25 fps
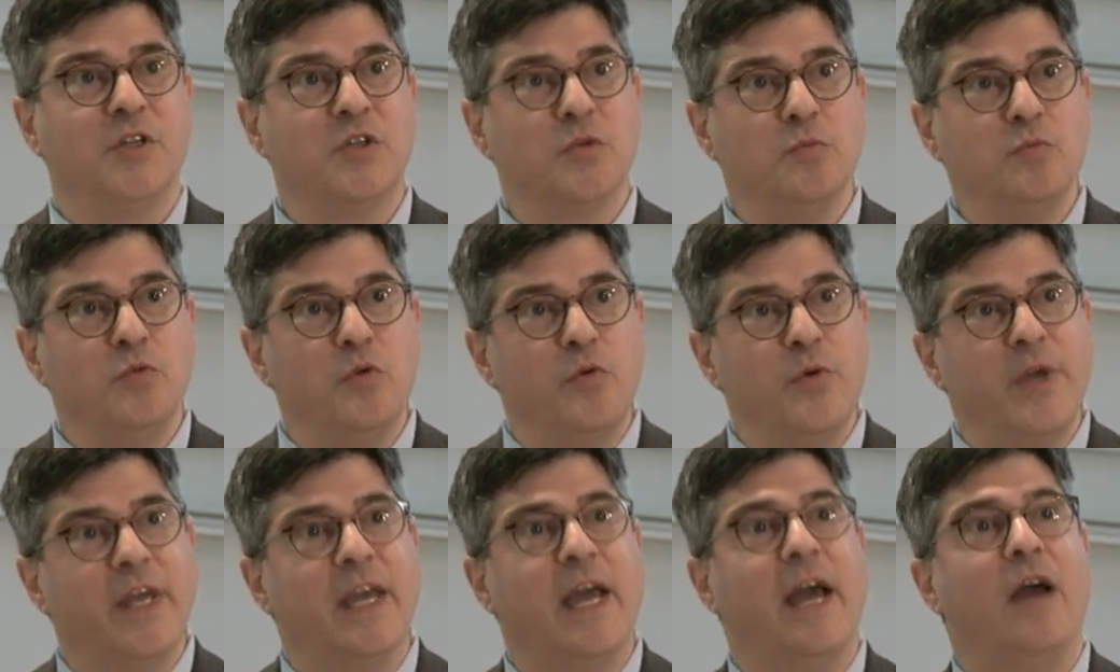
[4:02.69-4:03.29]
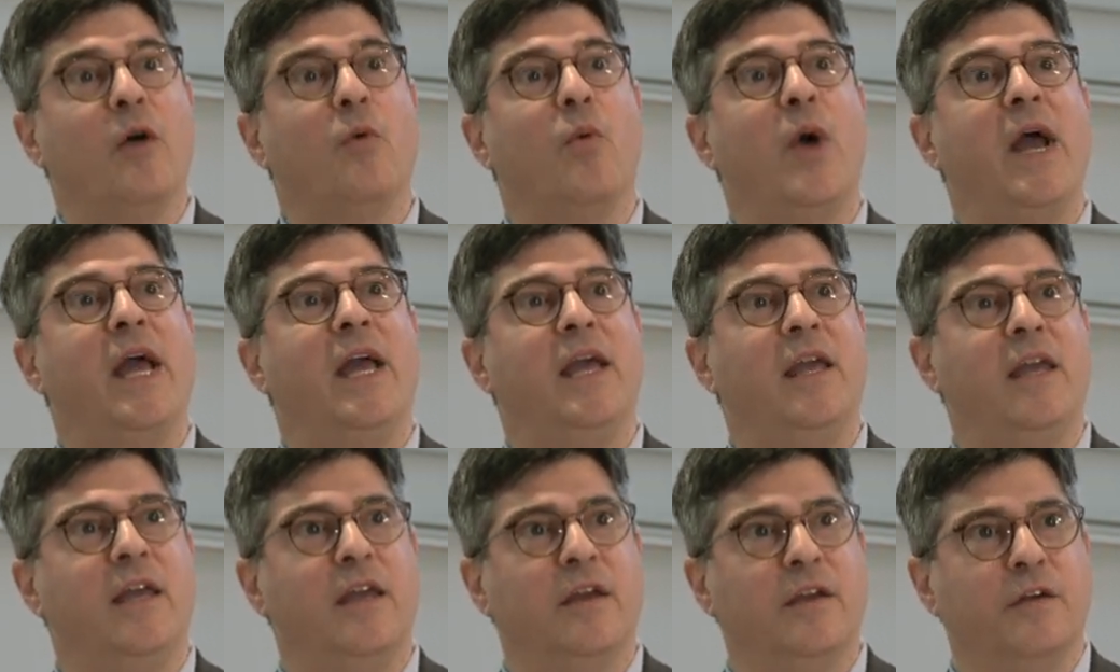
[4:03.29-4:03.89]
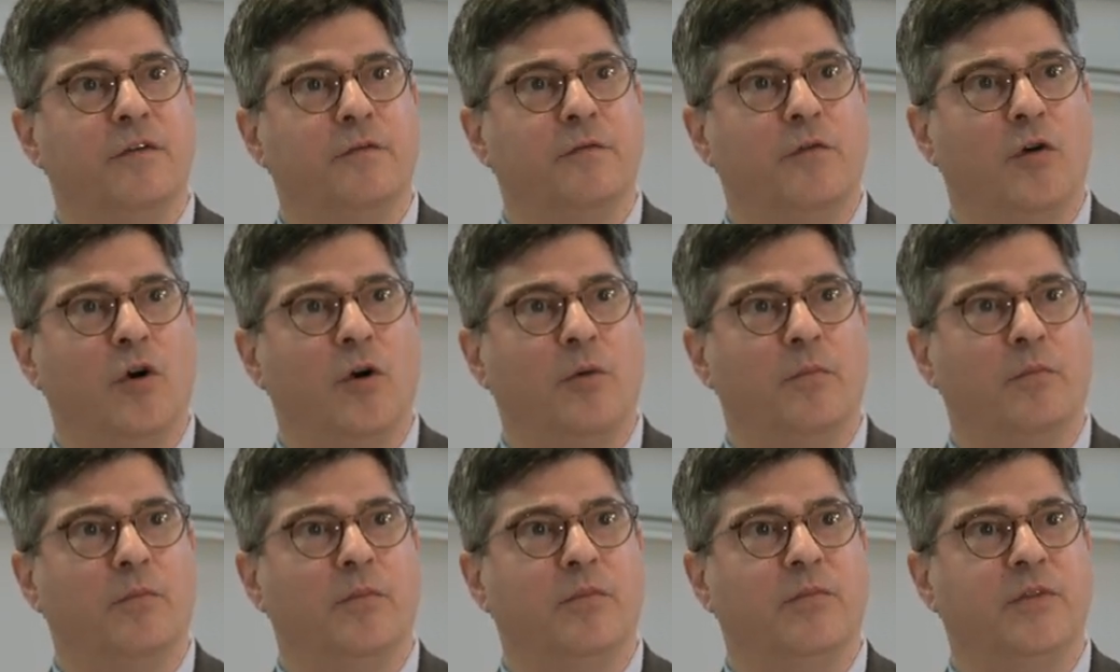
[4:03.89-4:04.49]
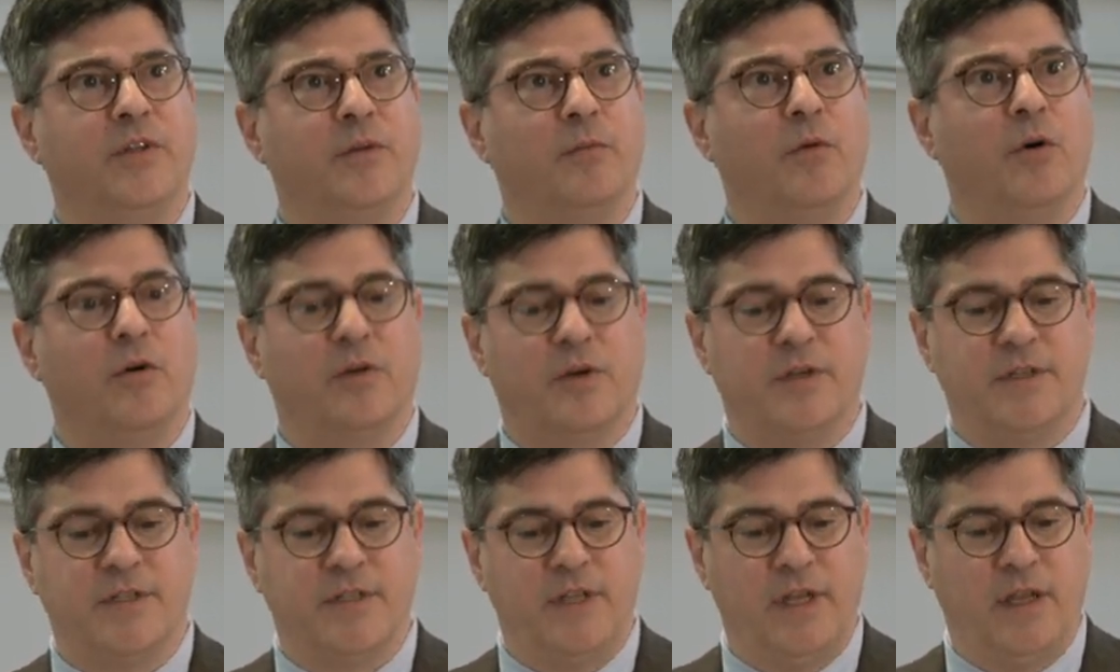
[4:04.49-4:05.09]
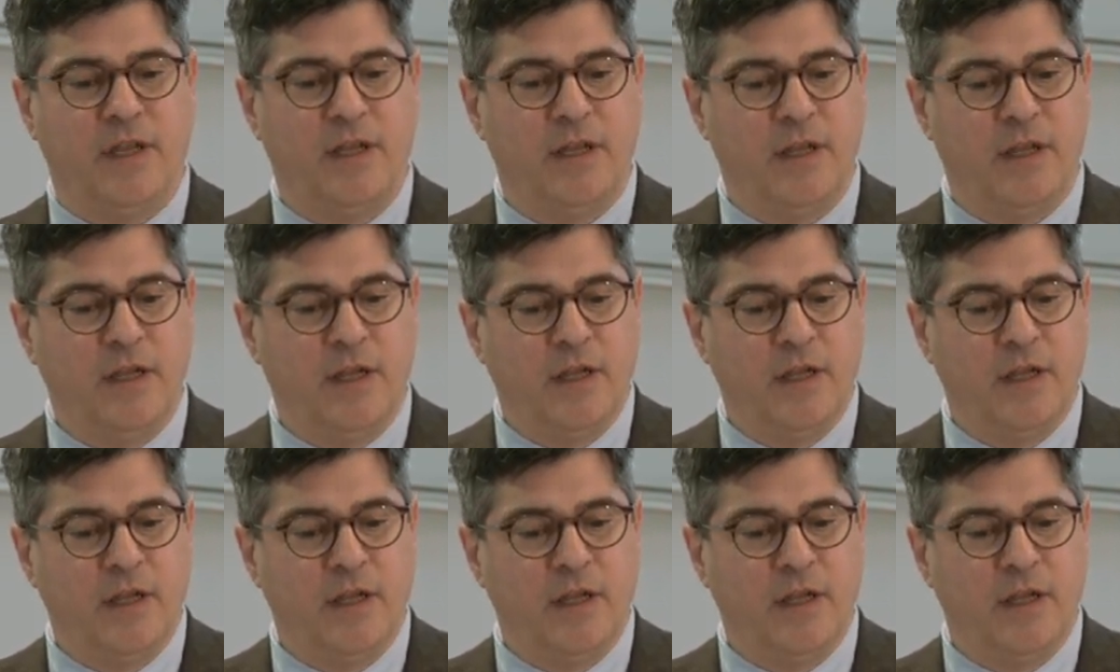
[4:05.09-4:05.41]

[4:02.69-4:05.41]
is moving away from democracy.